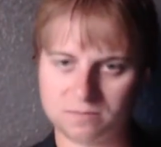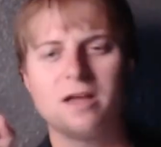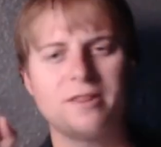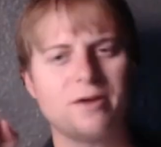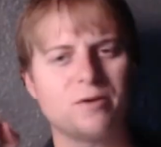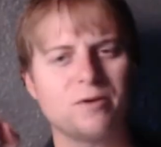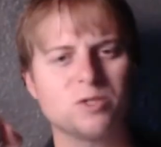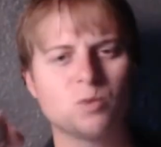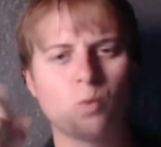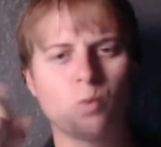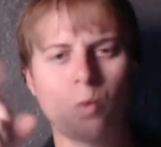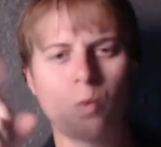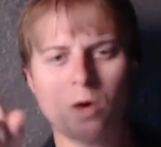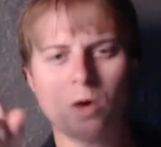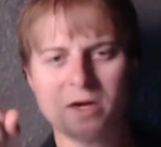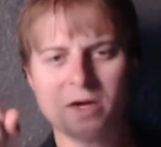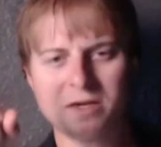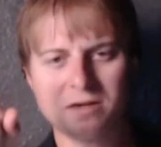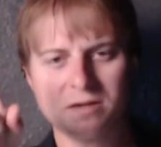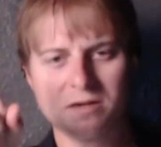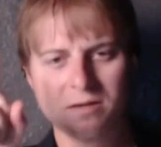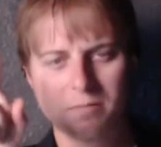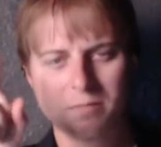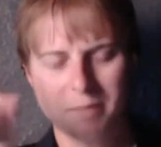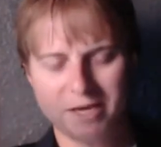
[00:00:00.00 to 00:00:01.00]
There is
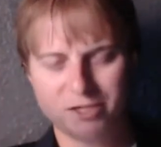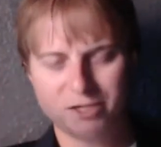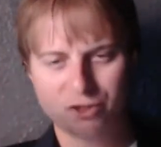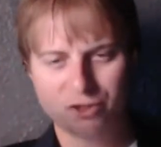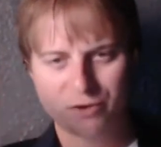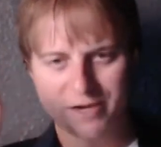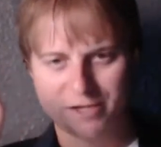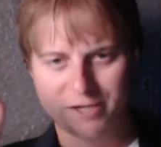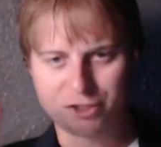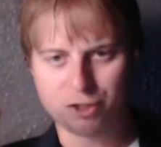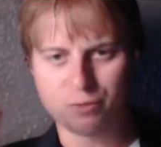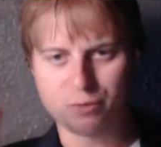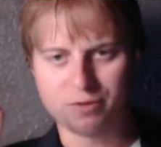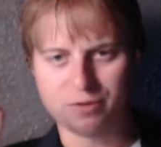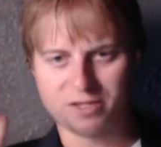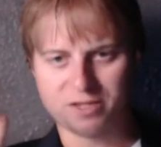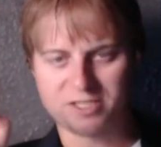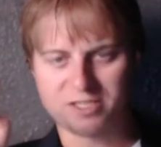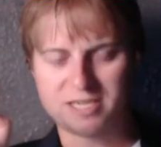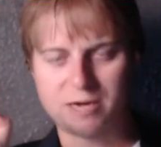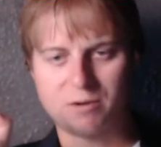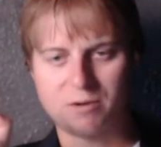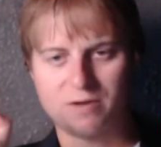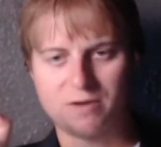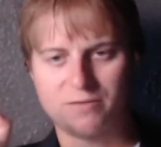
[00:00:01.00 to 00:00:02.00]
one major issue with
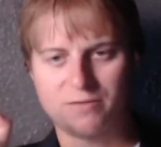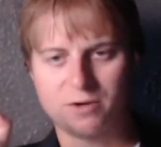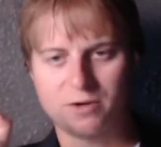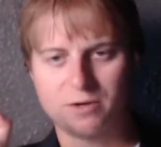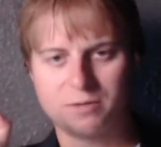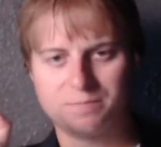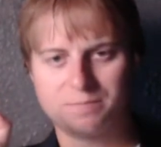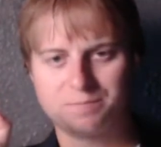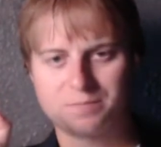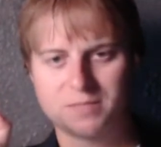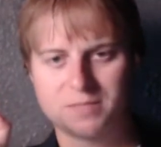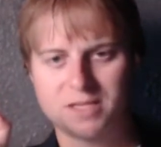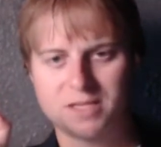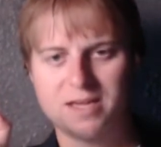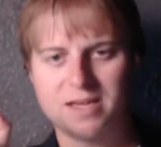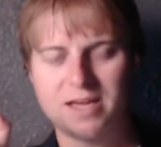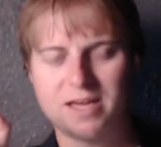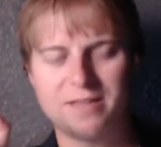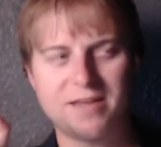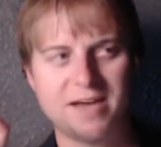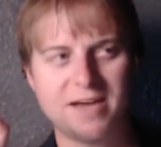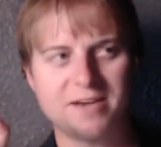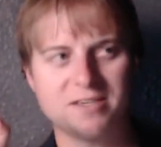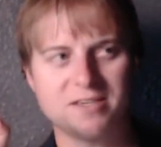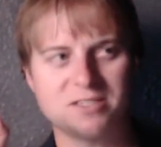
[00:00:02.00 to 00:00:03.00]
this, however,
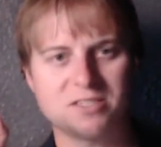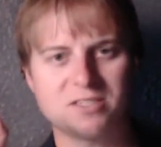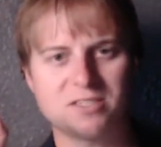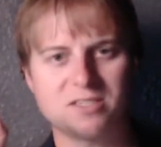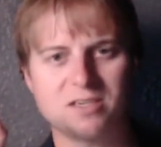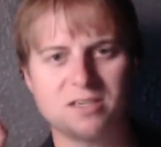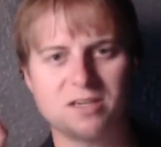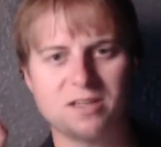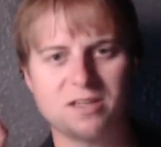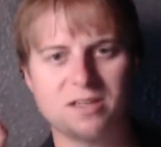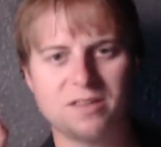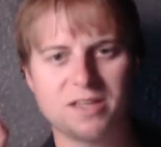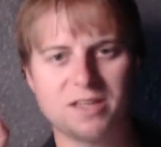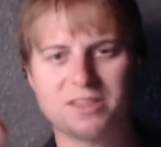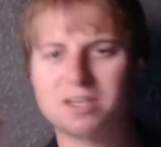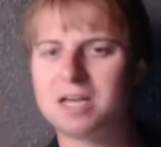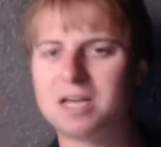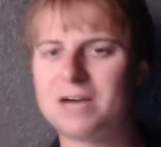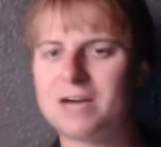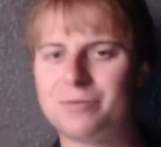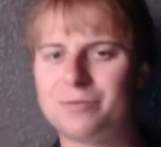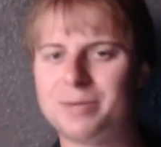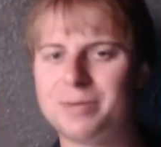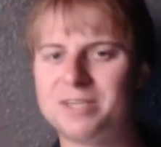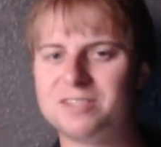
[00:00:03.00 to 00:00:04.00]
and that is that the
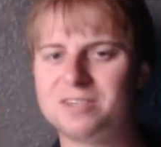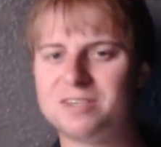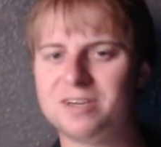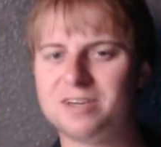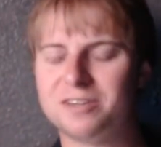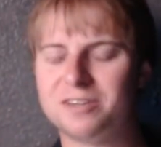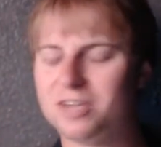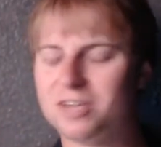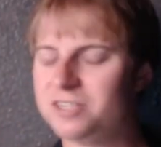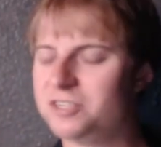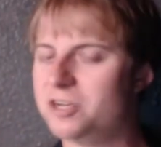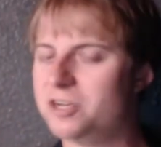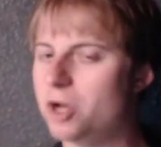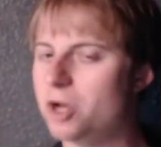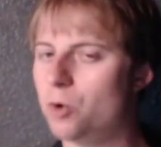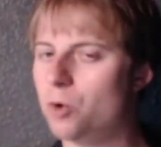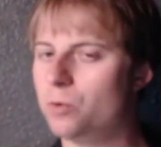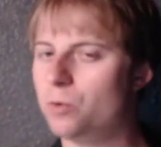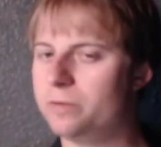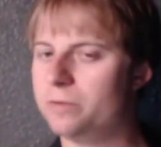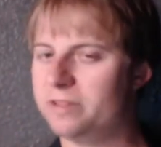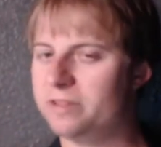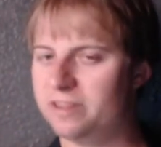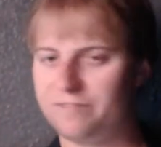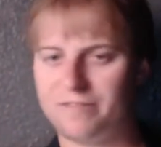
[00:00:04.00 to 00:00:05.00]
government doesn't
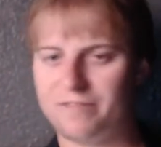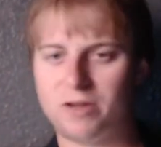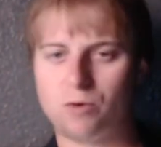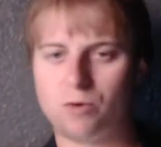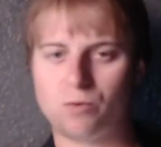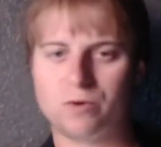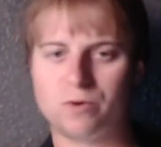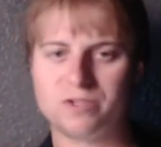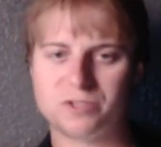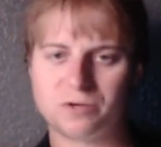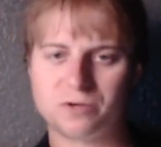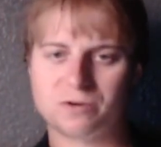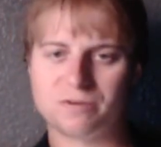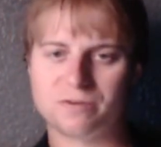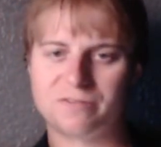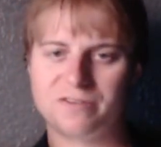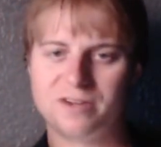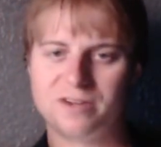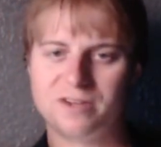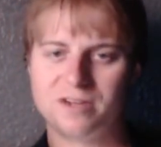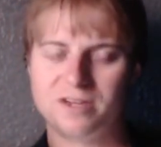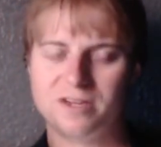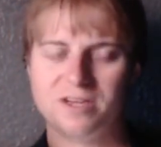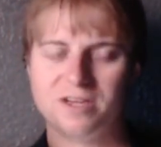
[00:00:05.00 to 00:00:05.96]
own the Federal Reserve.